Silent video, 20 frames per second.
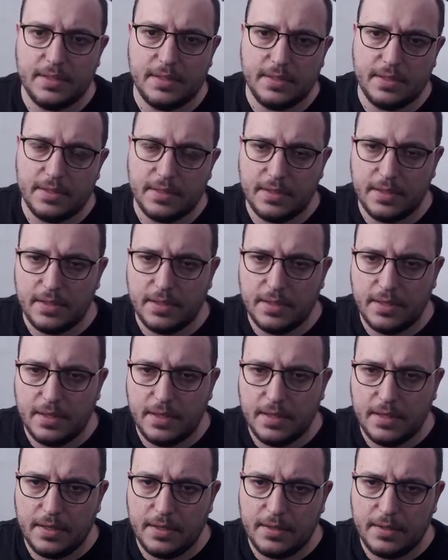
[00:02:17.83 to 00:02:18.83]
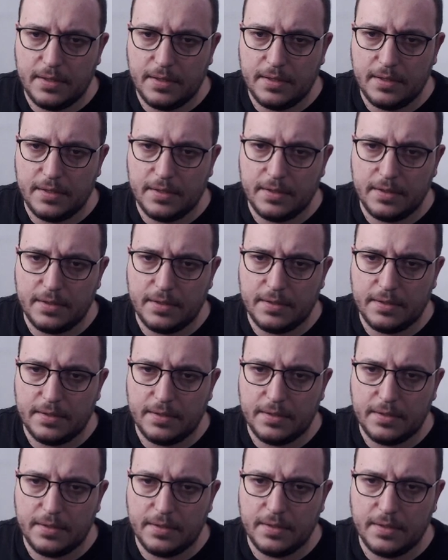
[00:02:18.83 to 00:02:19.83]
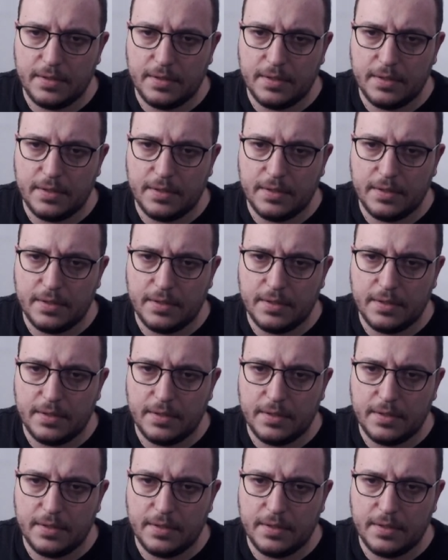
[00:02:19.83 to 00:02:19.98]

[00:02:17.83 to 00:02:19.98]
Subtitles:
(no one is talking)